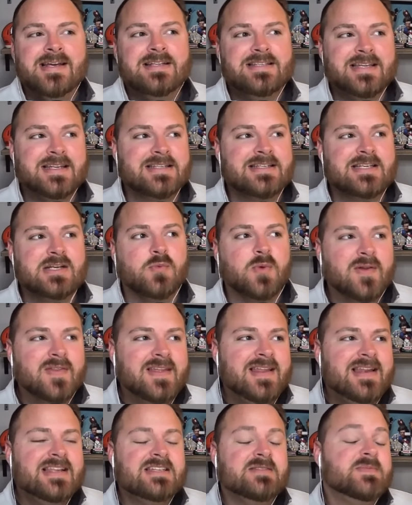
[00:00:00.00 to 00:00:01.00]
Tennessee
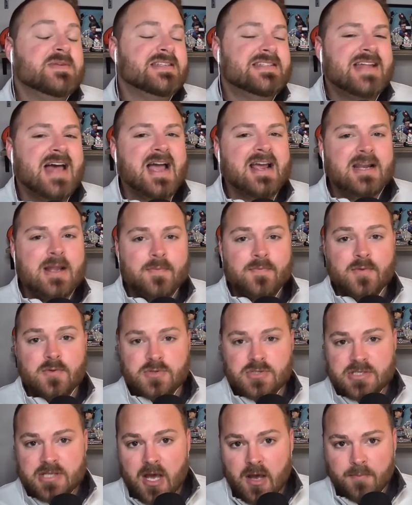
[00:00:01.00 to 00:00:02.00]
really needs to be stacking up
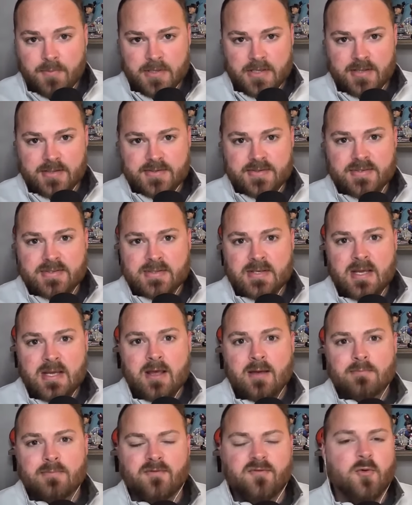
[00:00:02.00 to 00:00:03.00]
those W's
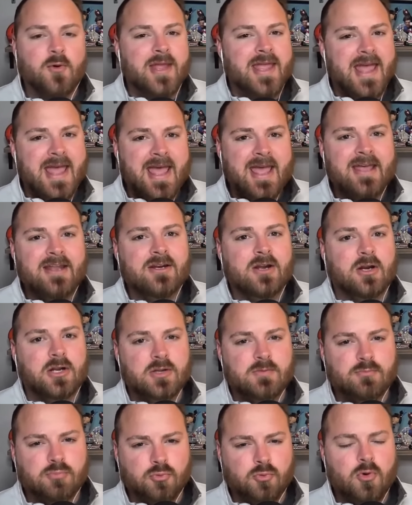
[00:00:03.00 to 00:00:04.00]
before you end on
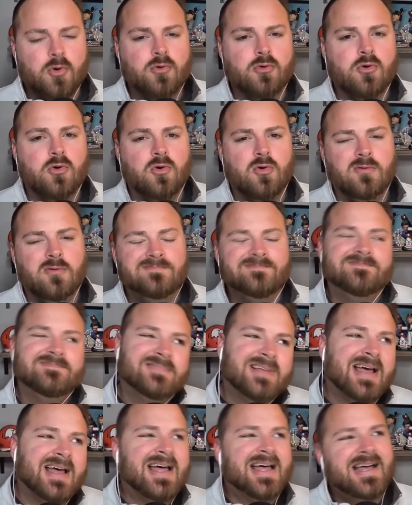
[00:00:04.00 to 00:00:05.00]
a brutal,
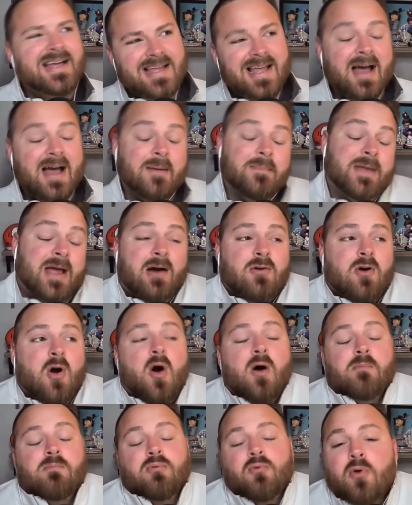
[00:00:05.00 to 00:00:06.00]
I'll
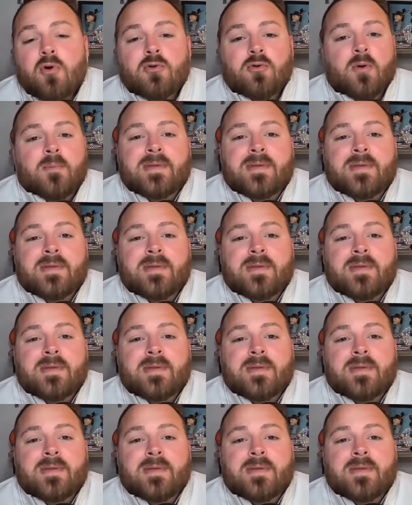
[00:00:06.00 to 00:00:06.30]
call it brutal.